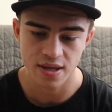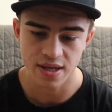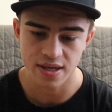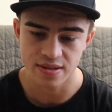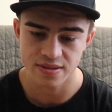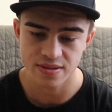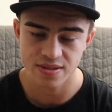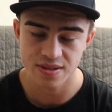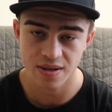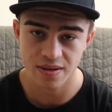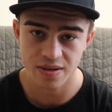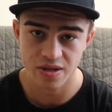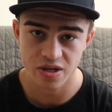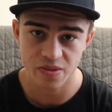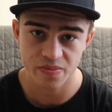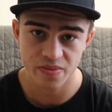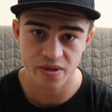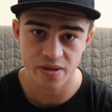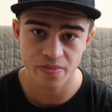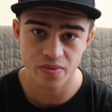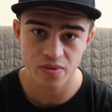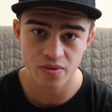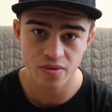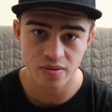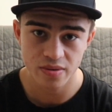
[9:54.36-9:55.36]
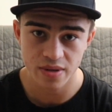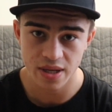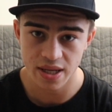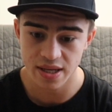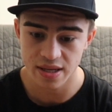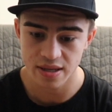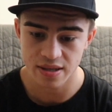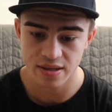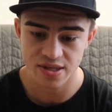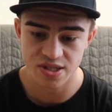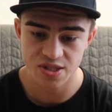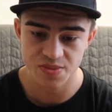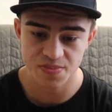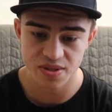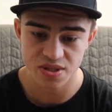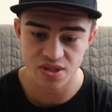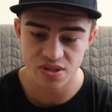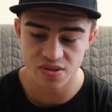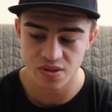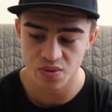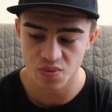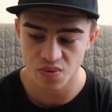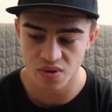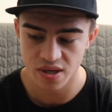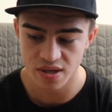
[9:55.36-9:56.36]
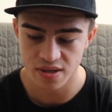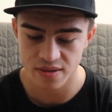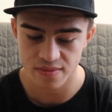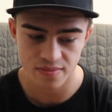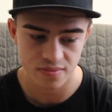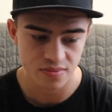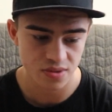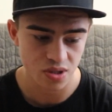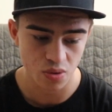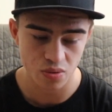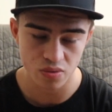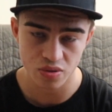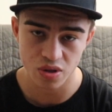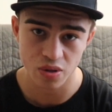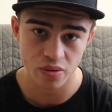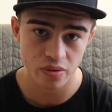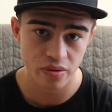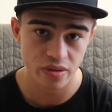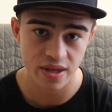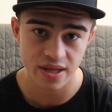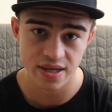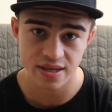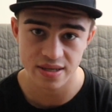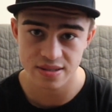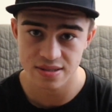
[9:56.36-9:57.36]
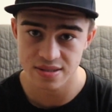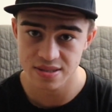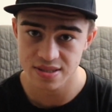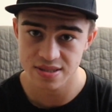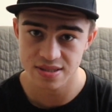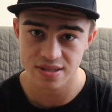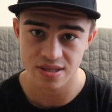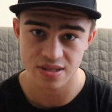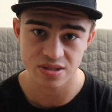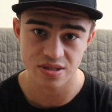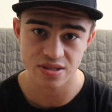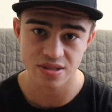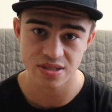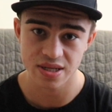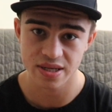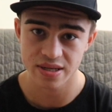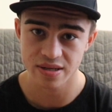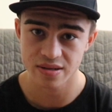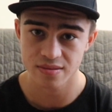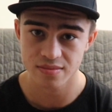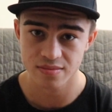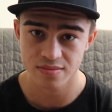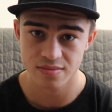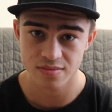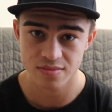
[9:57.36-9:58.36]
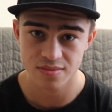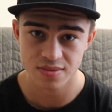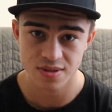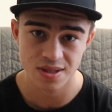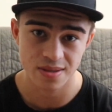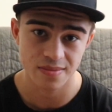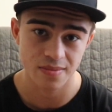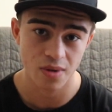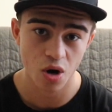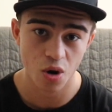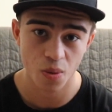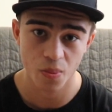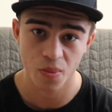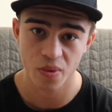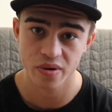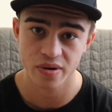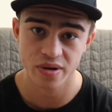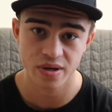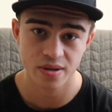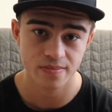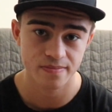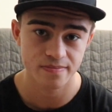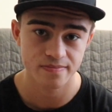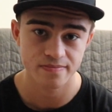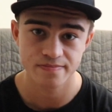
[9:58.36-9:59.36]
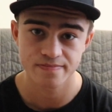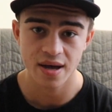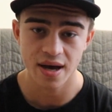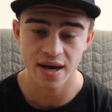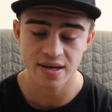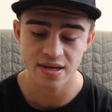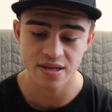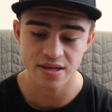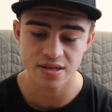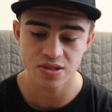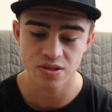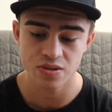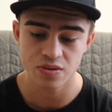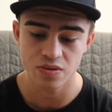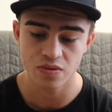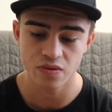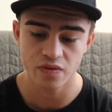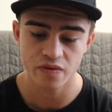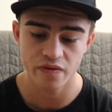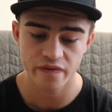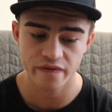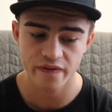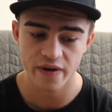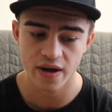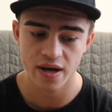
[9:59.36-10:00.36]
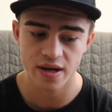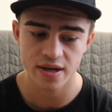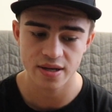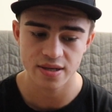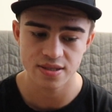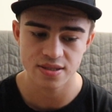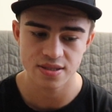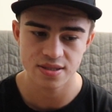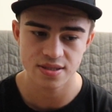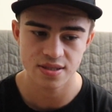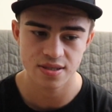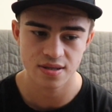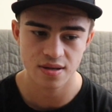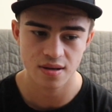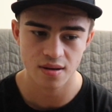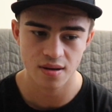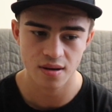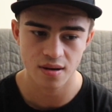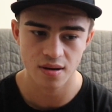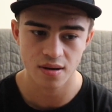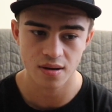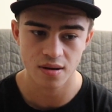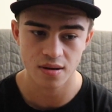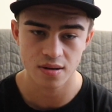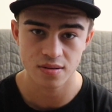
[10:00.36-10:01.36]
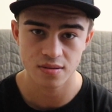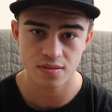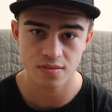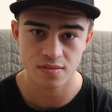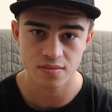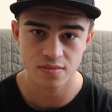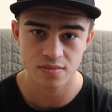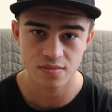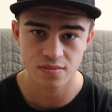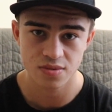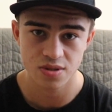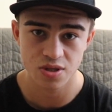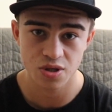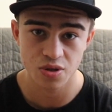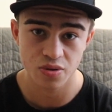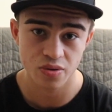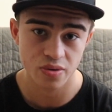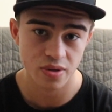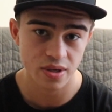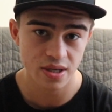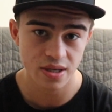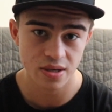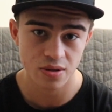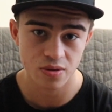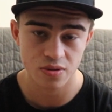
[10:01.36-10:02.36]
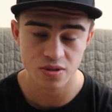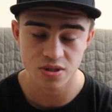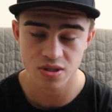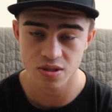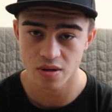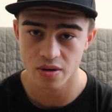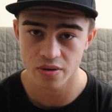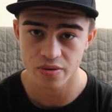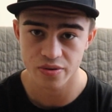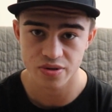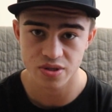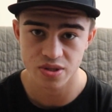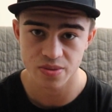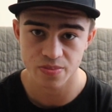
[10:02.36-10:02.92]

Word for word: and talking to people, and especially when I don't know things, such as like some homework I need to find uh, tutoring or other